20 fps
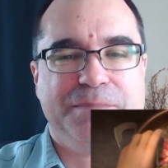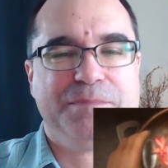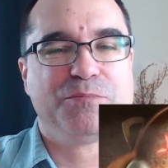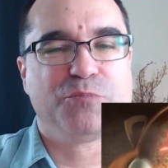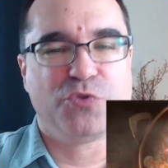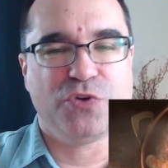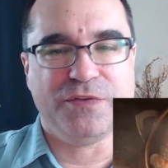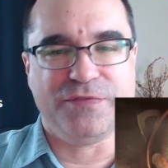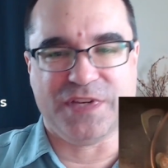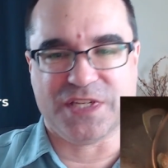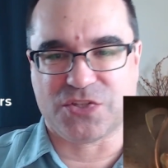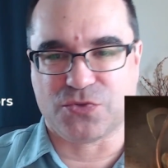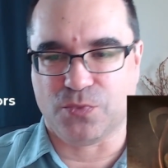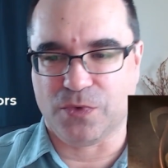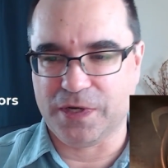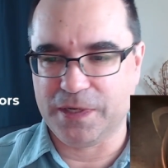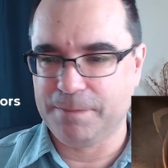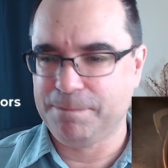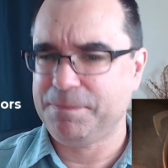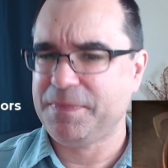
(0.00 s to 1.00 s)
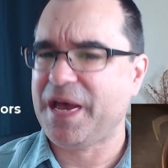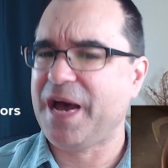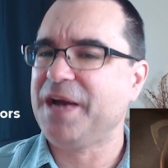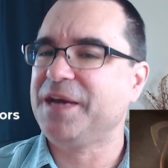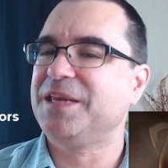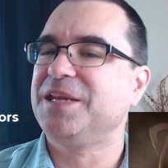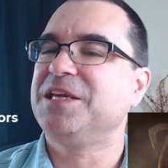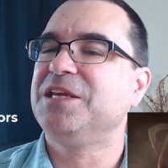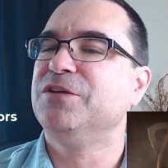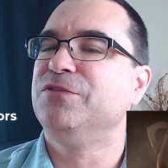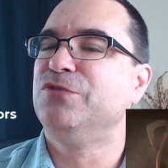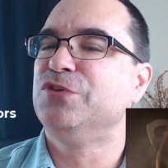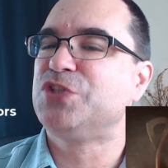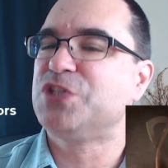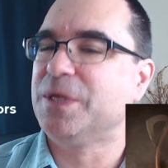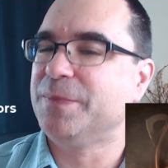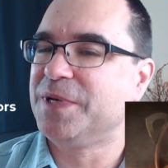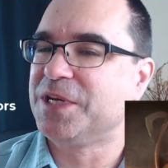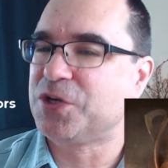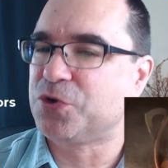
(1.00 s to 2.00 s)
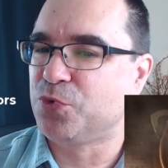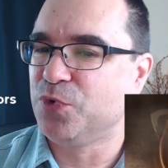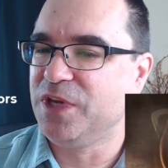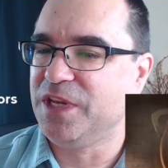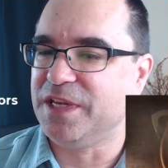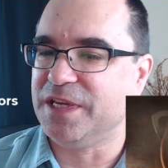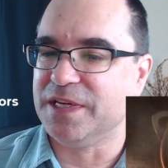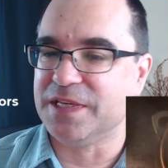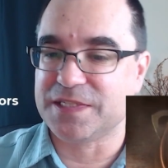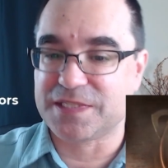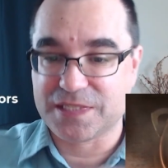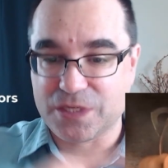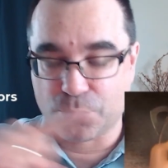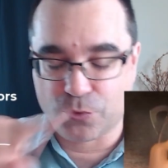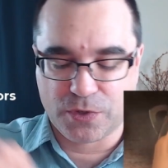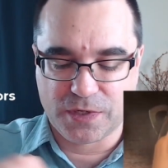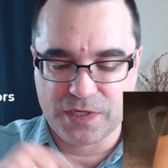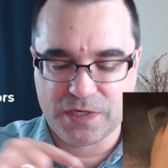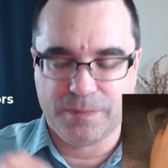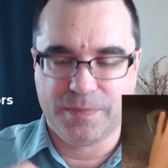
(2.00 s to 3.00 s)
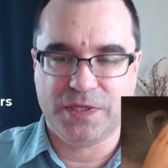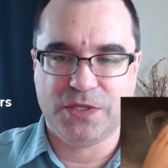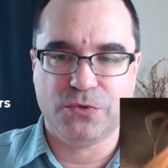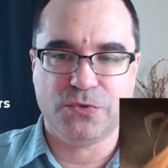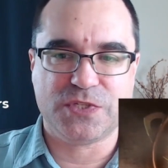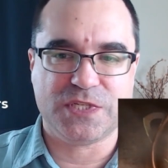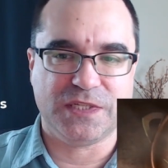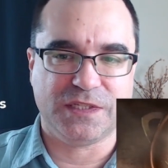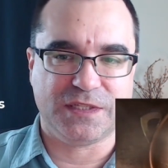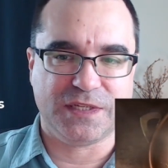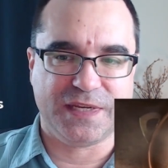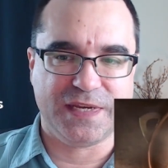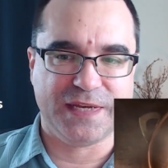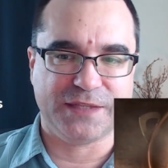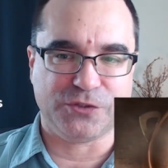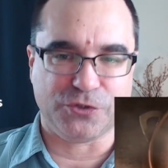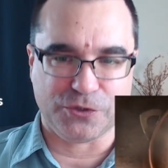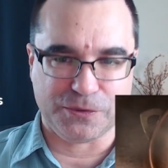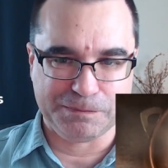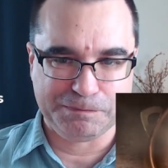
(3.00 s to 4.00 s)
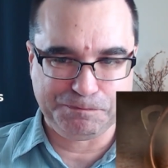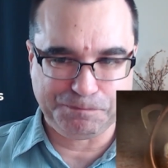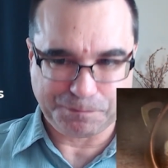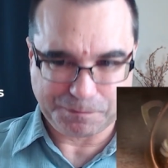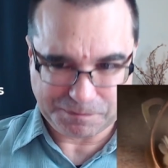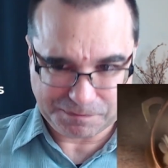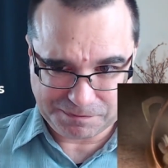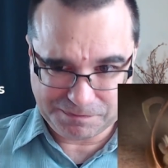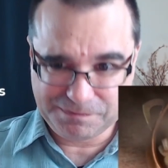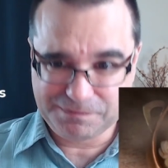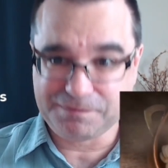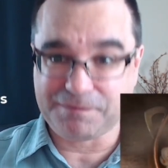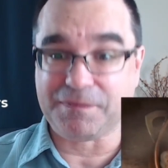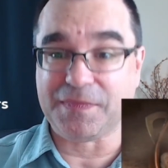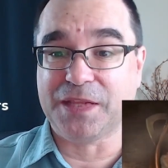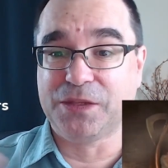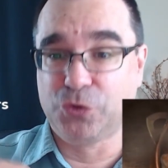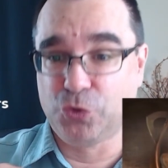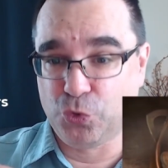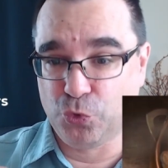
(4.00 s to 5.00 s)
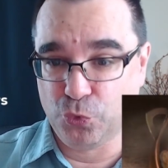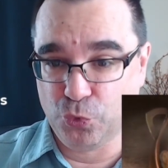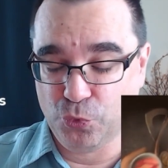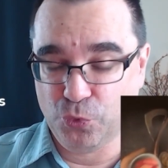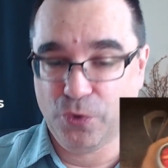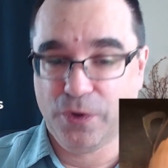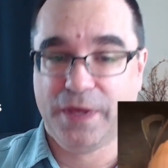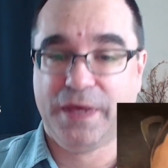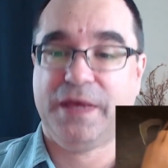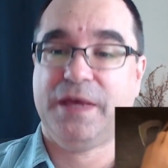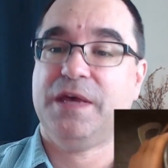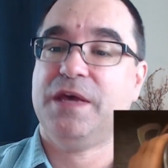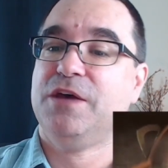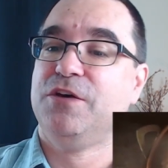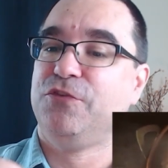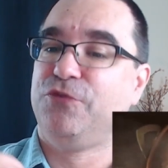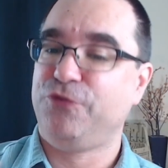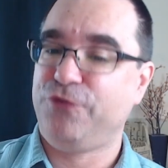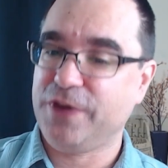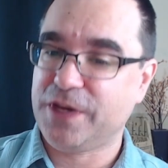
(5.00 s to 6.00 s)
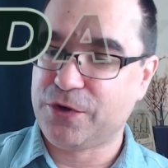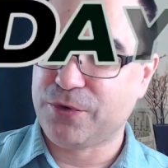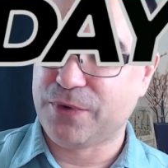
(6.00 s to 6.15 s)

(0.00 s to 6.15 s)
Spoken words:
previous one, I'm going to give you some ingredients that we're going to be using together to figure